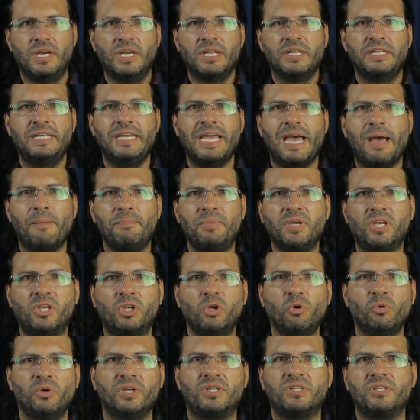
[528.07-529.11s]
The
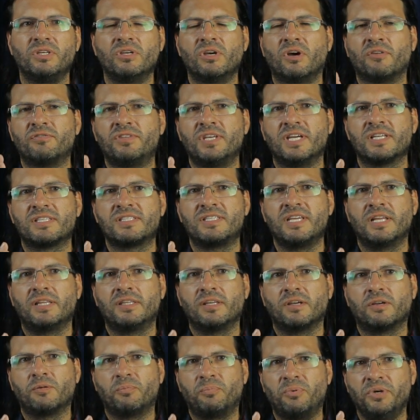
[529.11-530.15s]
ambiguity of the
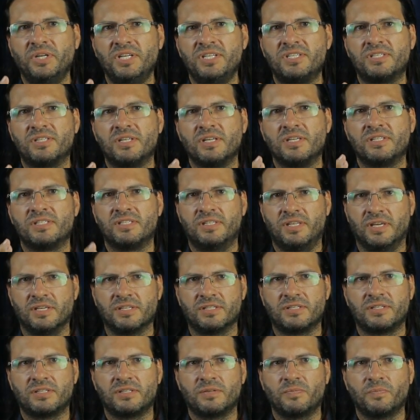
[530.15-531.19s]
ascetic priest is
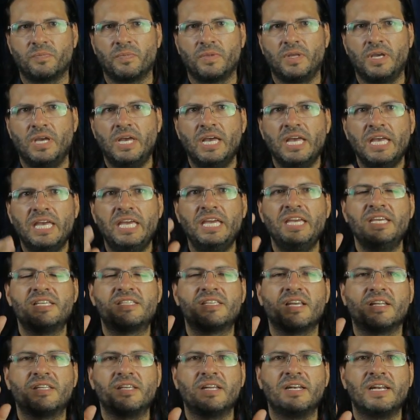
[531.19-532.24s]
this. He is
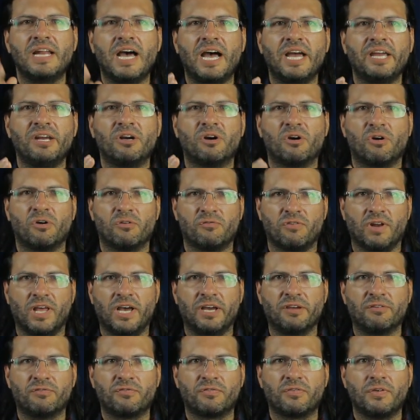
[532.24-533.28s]
a denier of
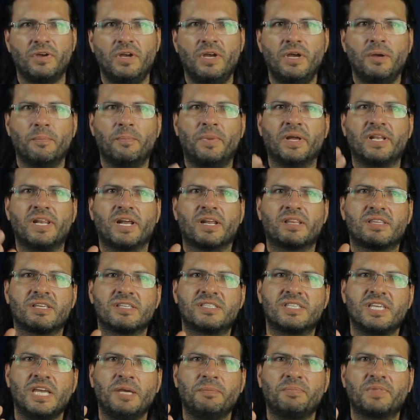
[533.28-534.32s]
life, but at the
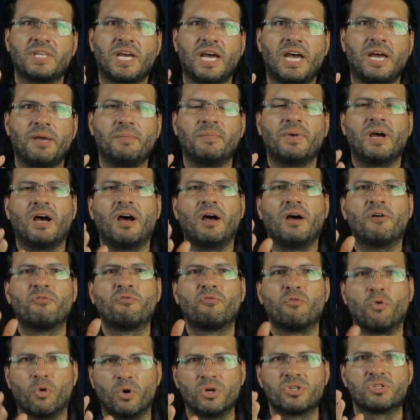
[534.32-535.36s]
same time, a
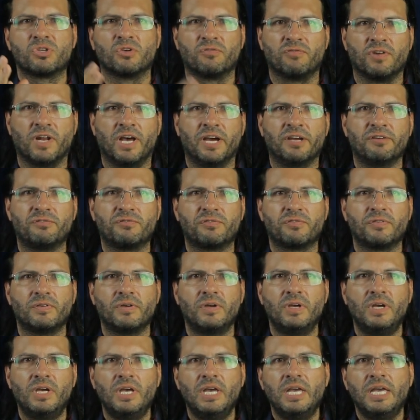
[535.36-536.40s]
force of life.
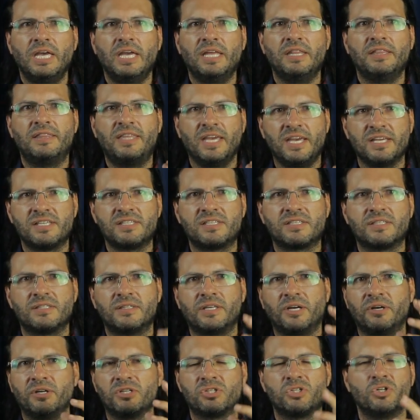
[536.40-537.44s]
In this,
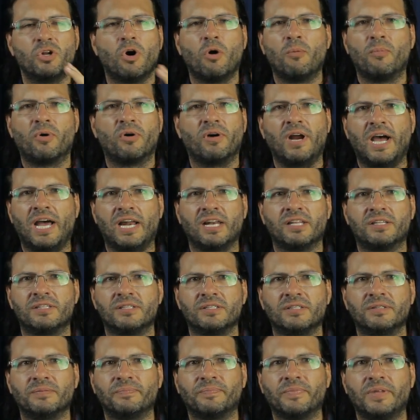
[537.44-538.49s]
there is no
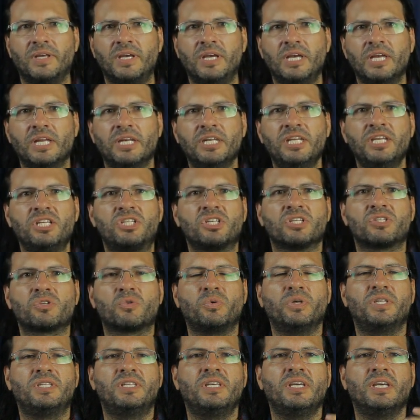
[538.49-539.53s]
morality. Nietzsche's
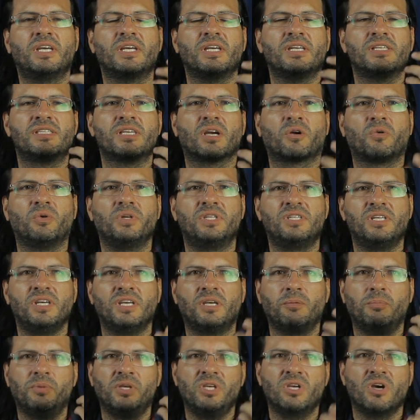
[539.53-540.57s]
critique is a
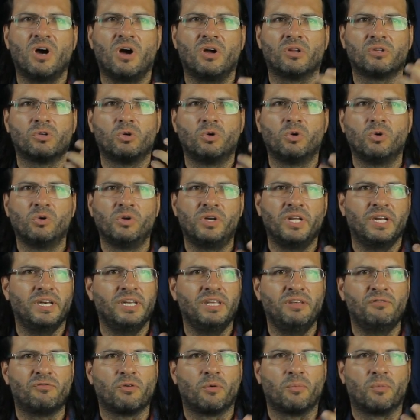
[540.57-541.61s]
critique beyond good and
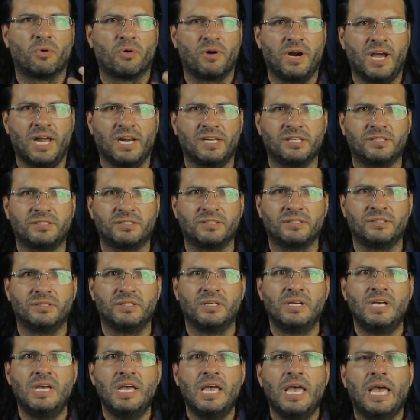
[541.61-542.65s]
evil morality
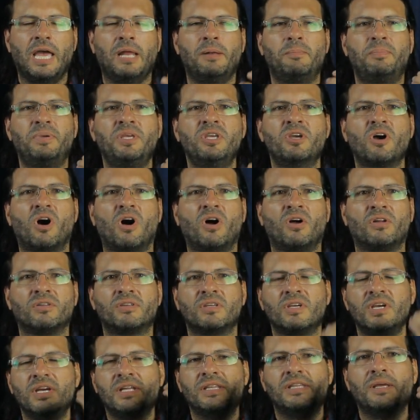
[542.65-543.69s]
and
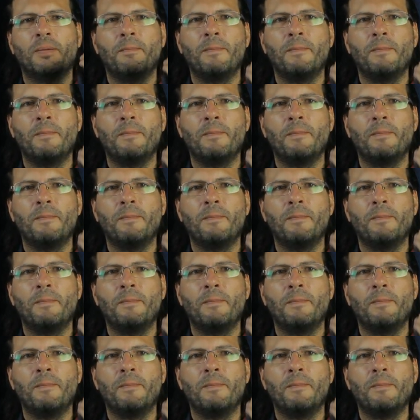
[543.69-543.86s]
beyond the